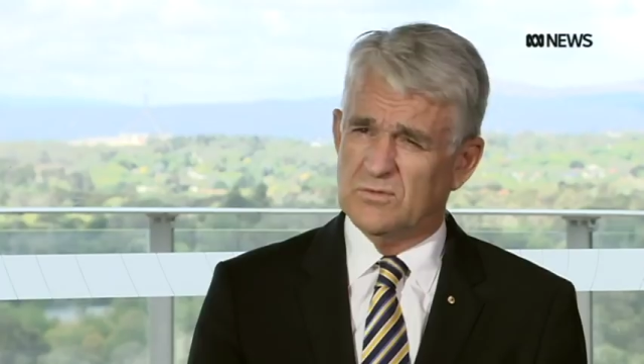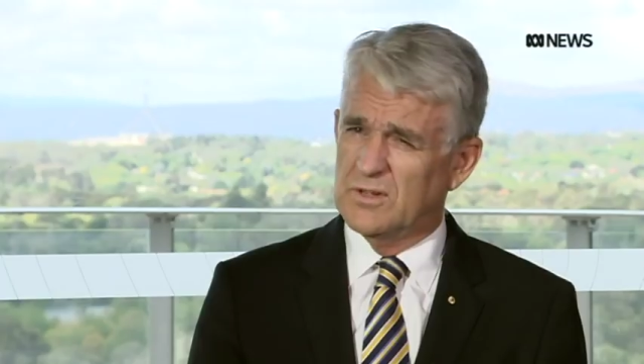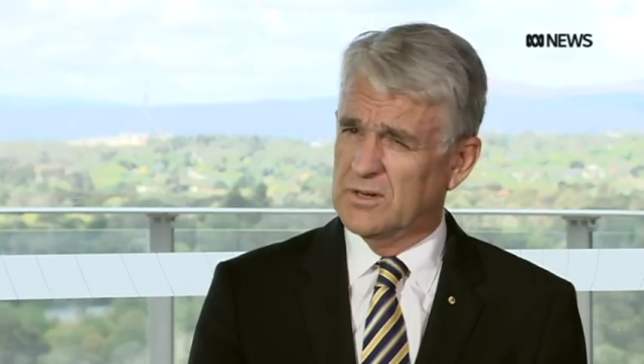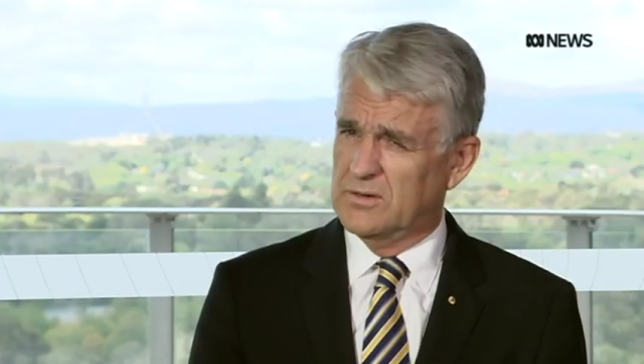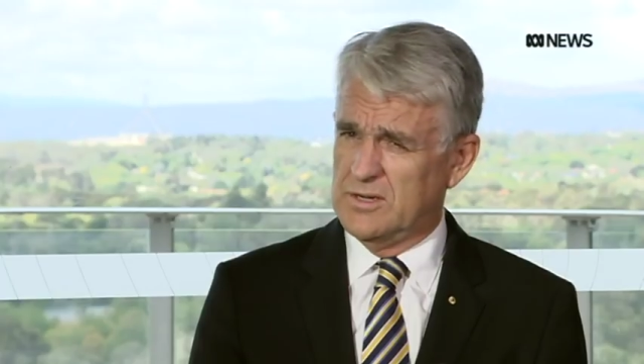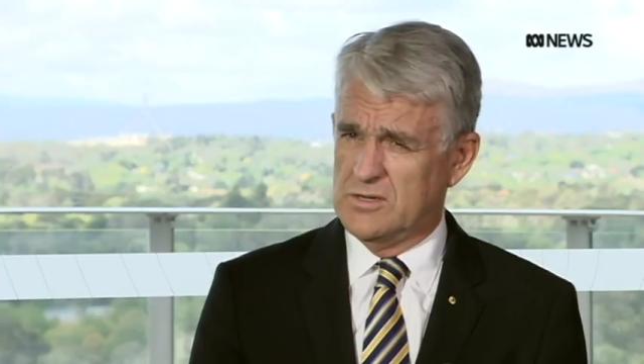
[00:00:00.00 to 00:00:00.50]

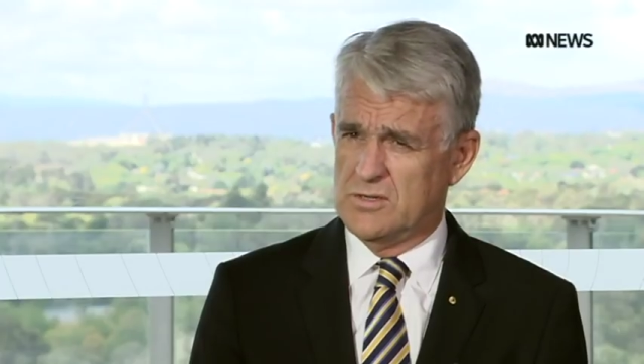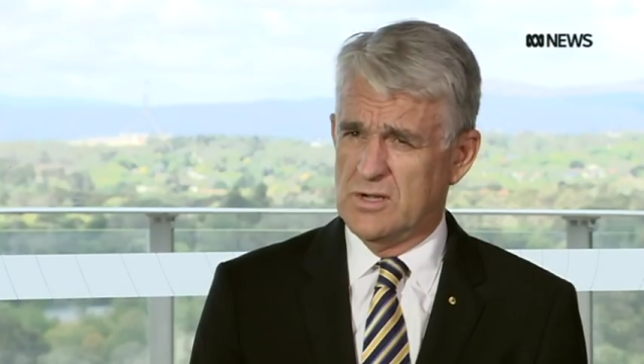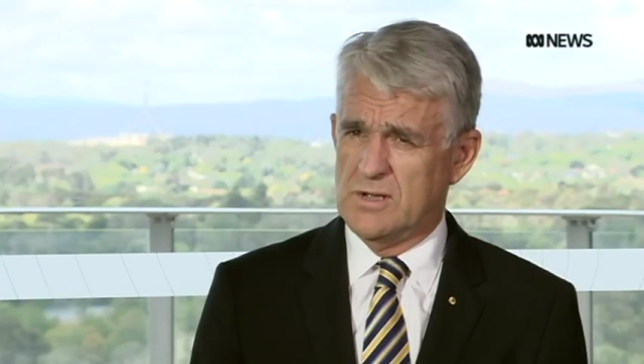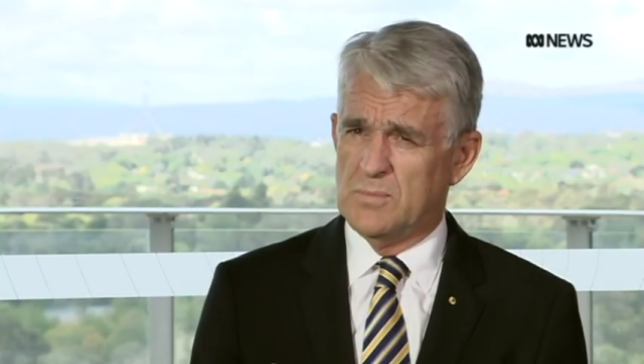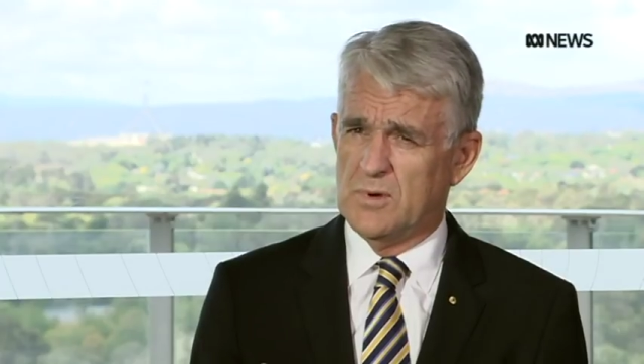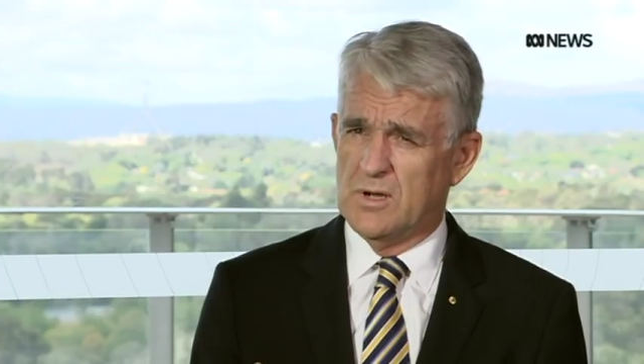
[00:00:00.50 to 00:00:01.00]
very
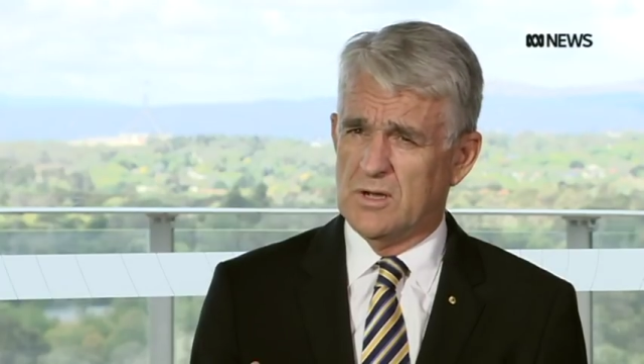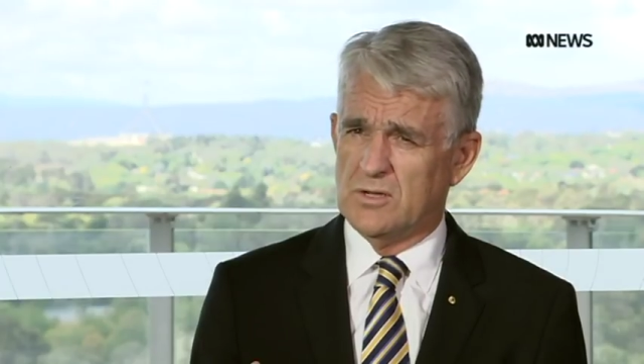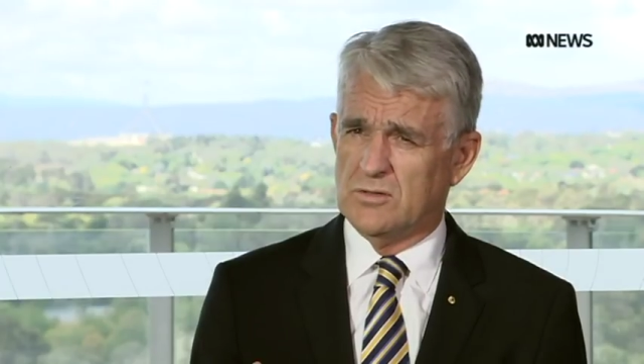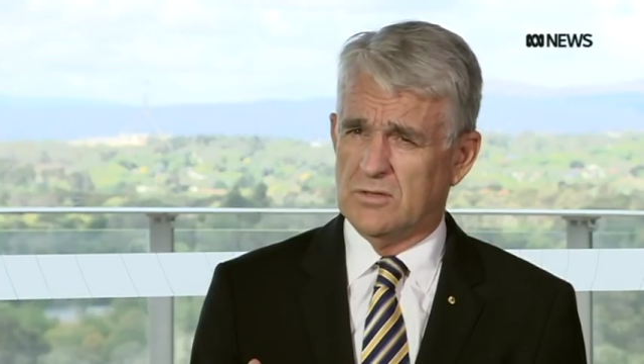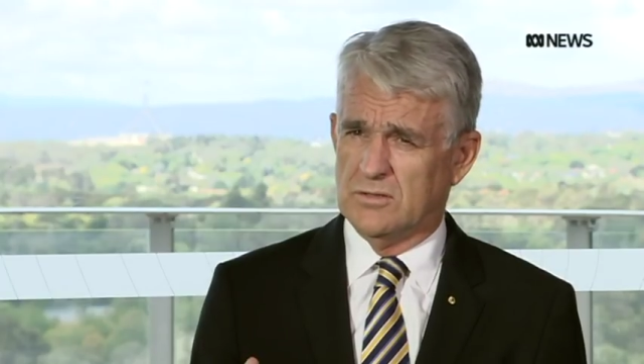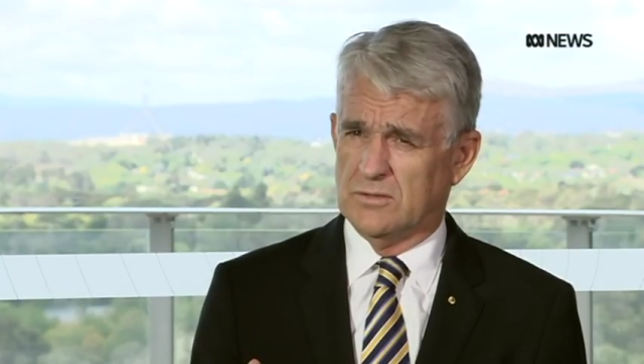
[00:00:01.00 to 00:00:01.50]
deep
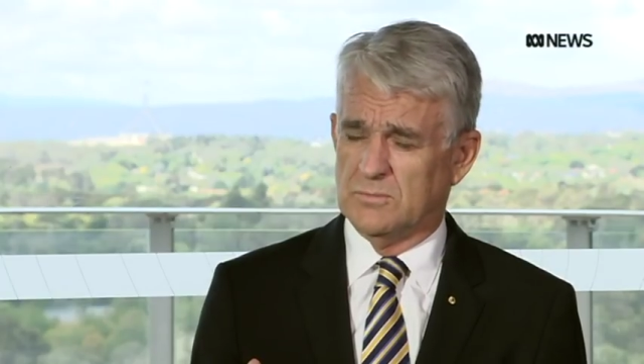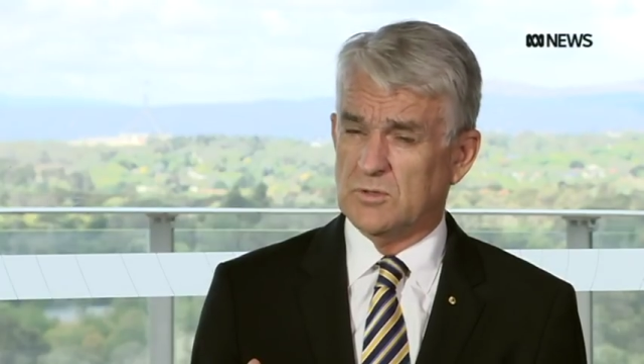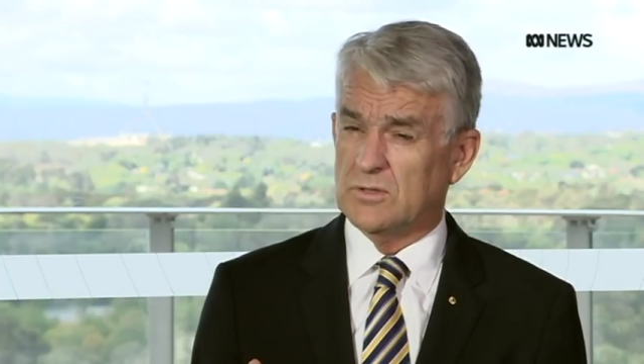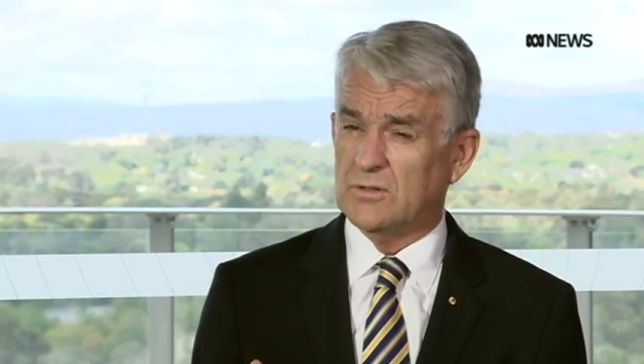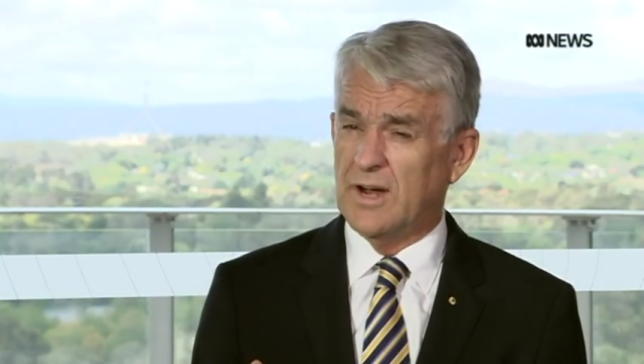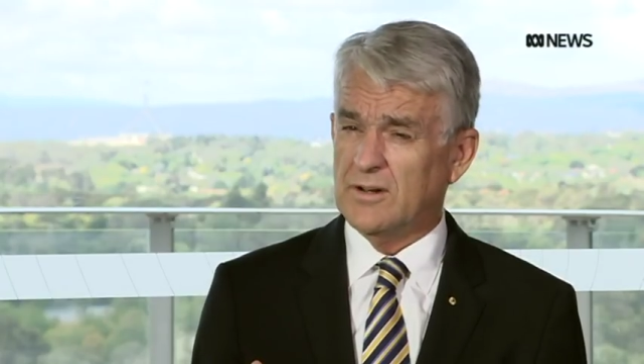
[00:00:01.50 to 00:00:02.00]
schisms
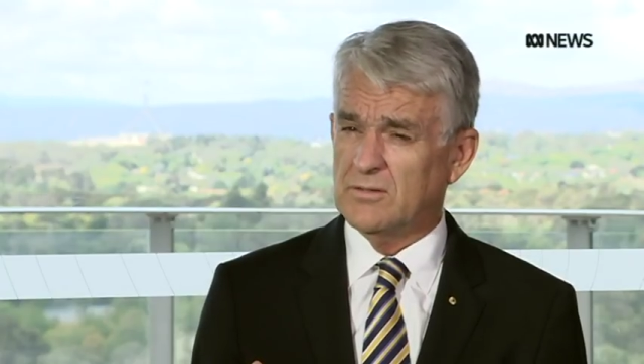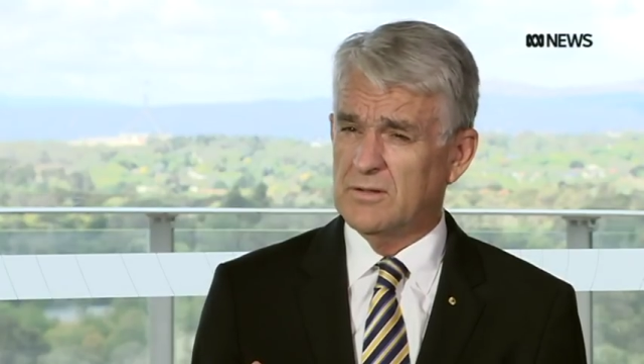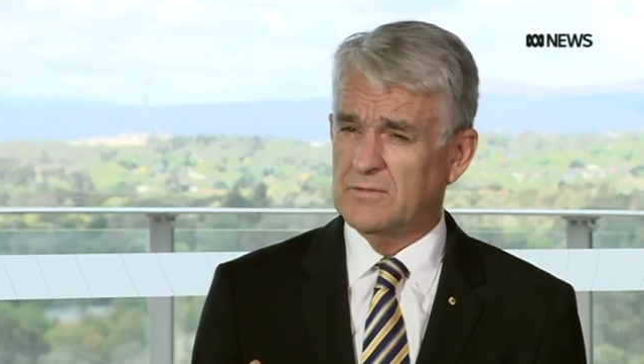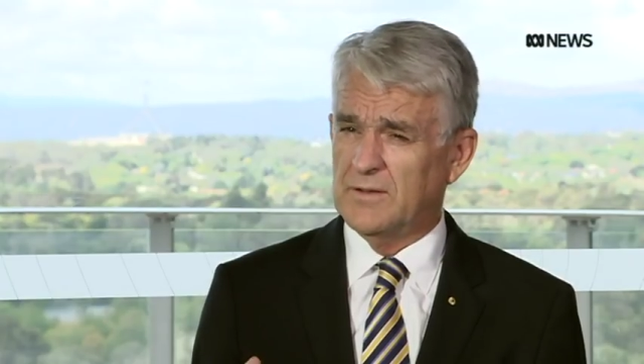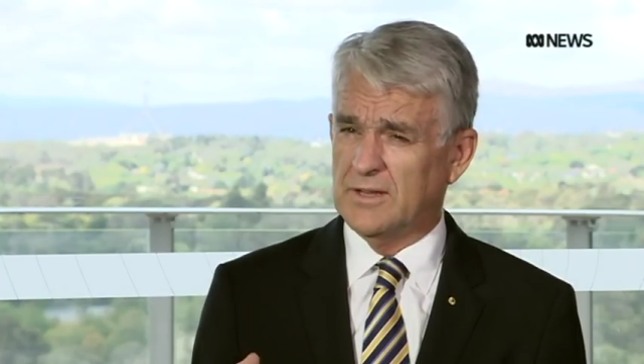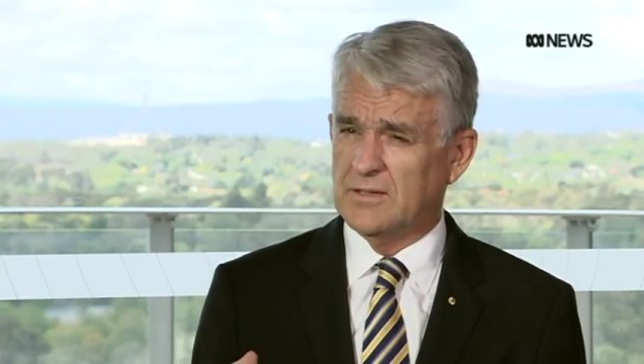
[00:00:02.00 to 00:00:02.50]
that are actually
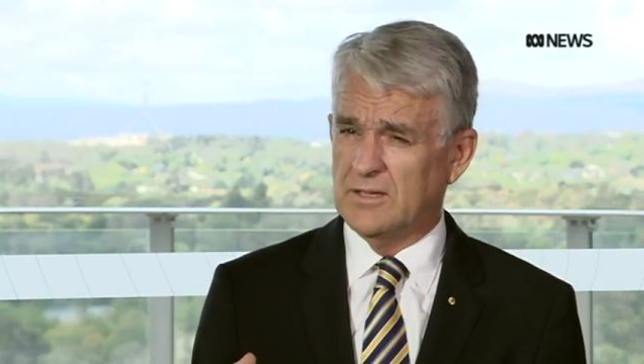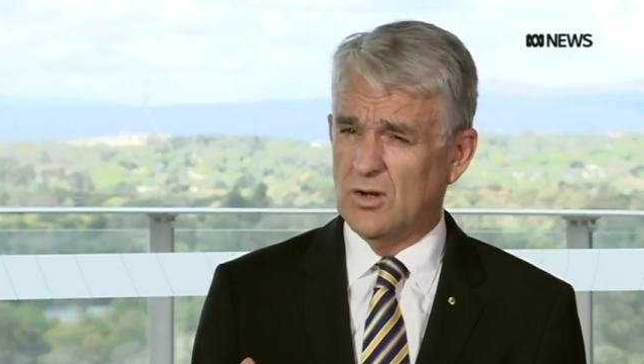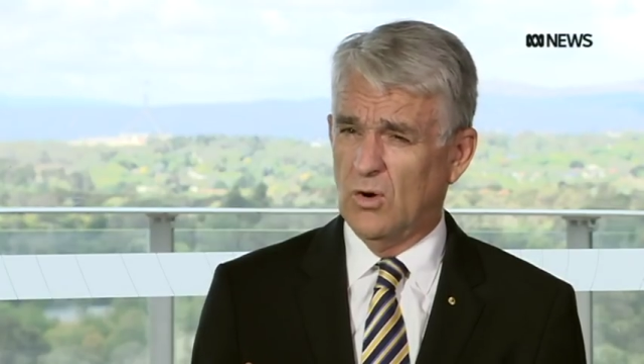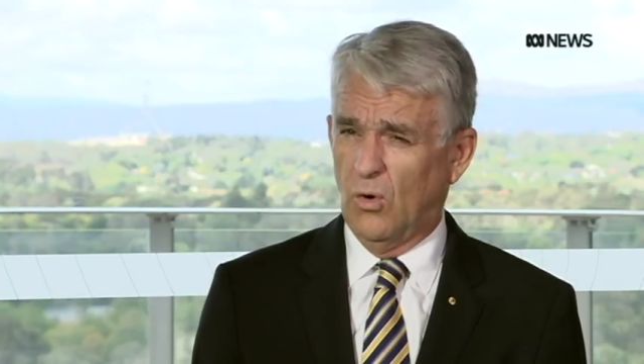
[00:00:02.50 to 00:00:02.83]
affecting